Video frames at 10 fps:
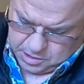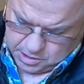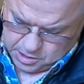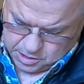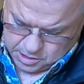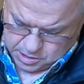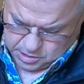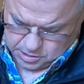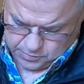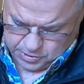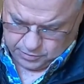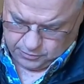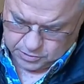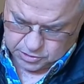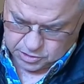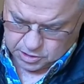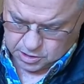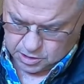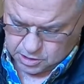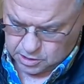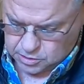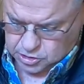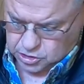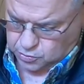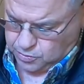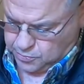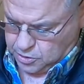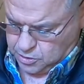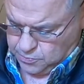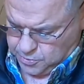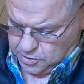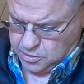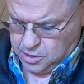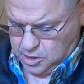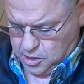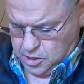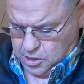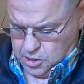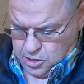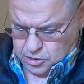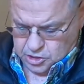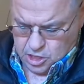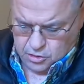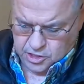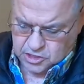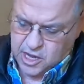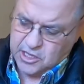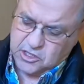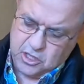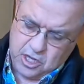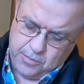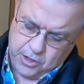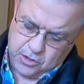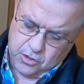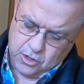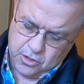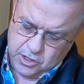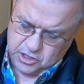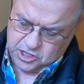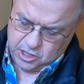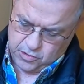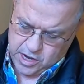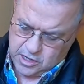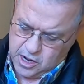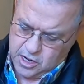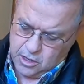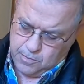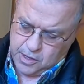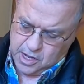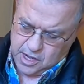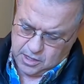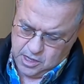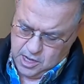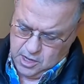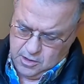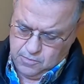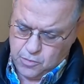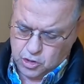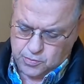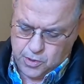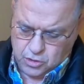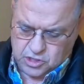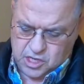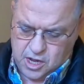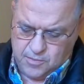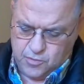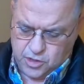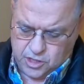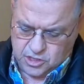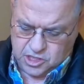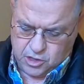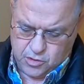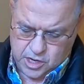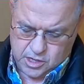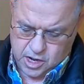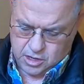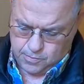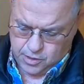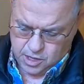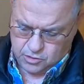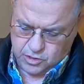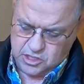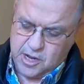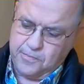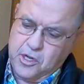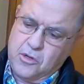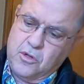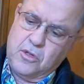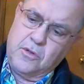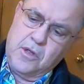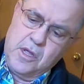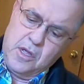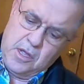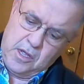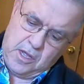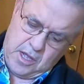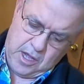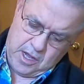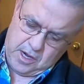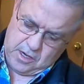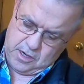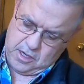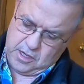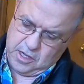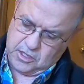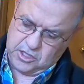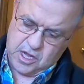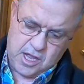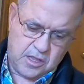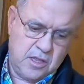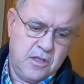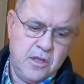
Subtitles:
And let's see, I'll just rip it open. So this has the typical cigarette lighter plug. Most boats come with a cigarette lighter plug receptacle, and it's got